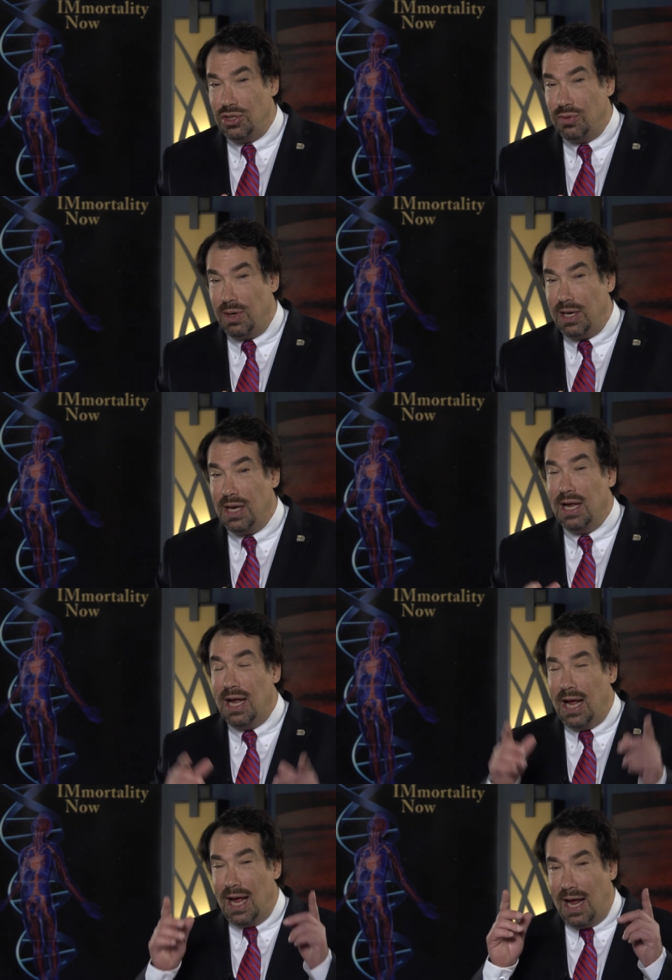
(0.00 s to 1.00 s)
to it
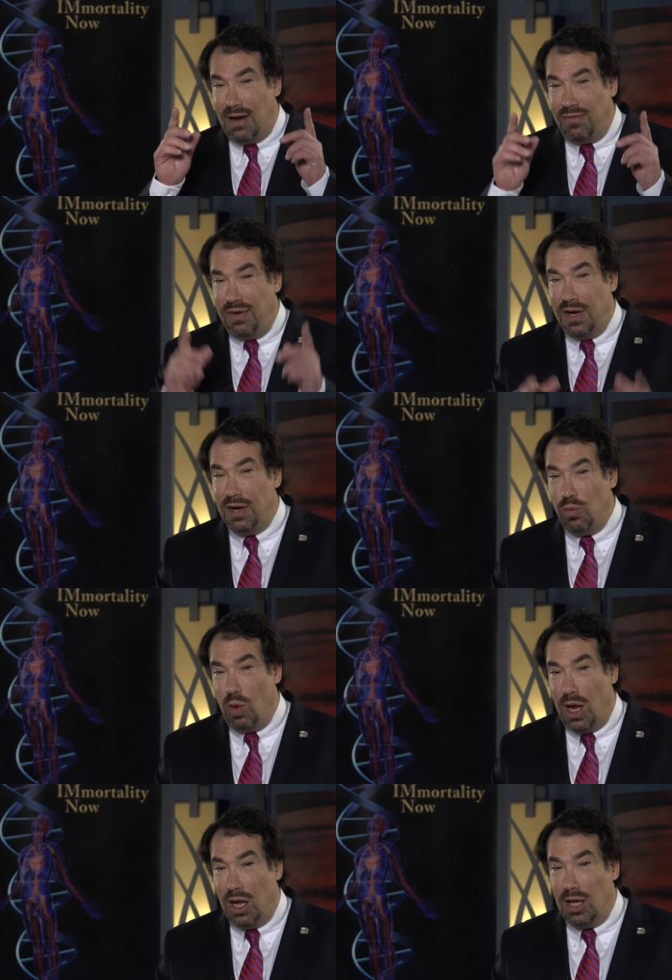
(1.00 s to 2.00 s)
and feed it
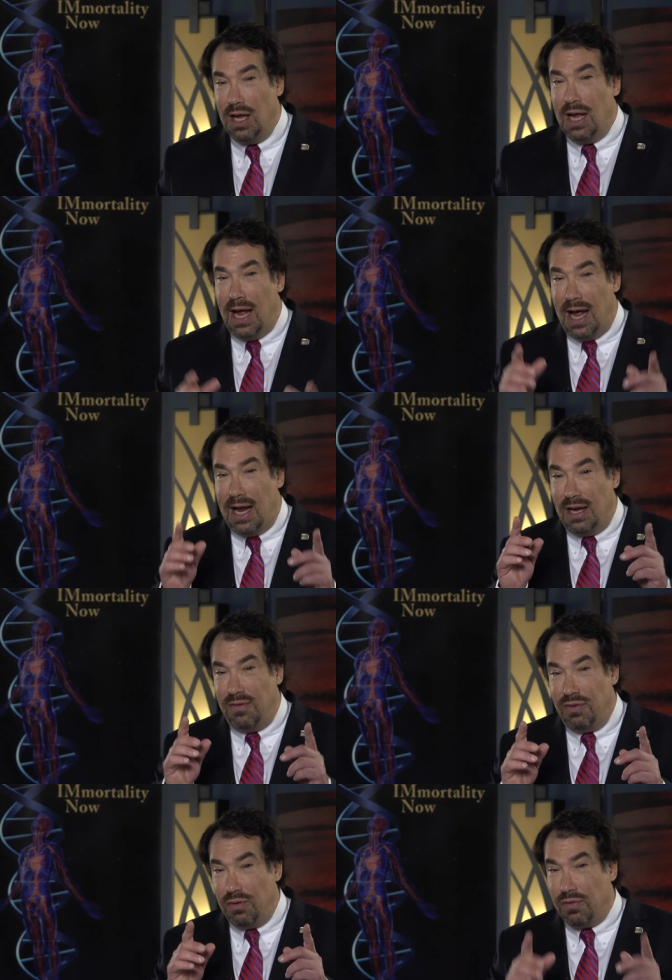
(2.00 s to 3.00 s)
well. And
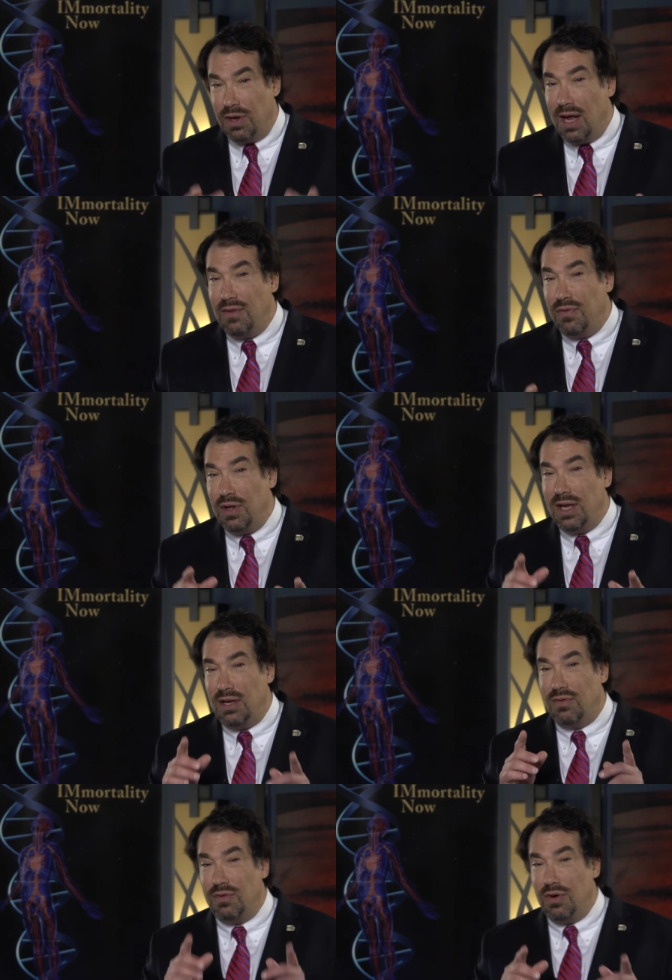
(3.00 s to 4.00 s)
if you're forgetful
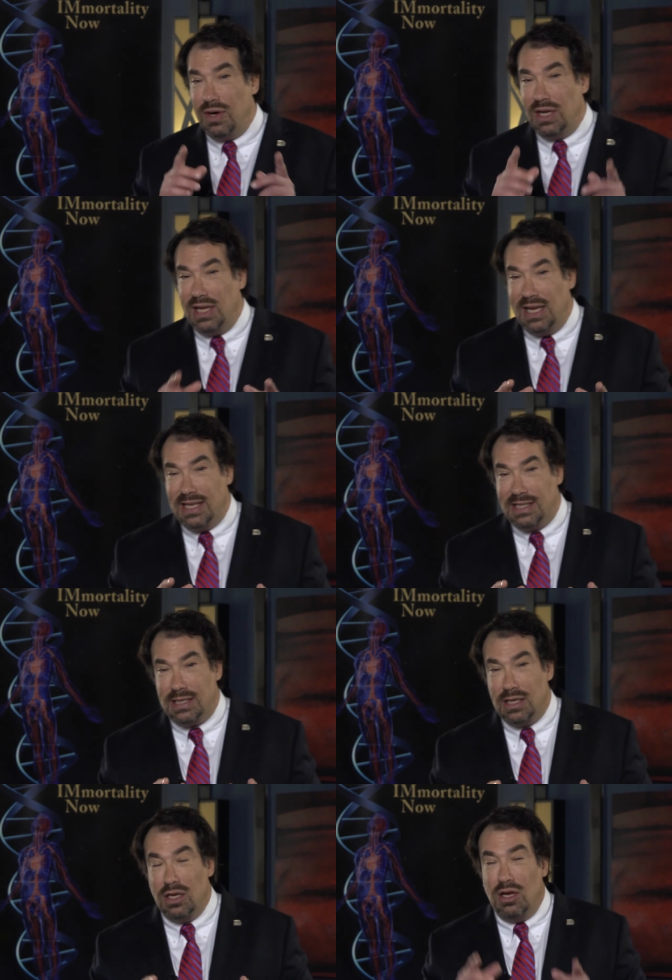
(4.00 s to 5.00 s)
in the very least,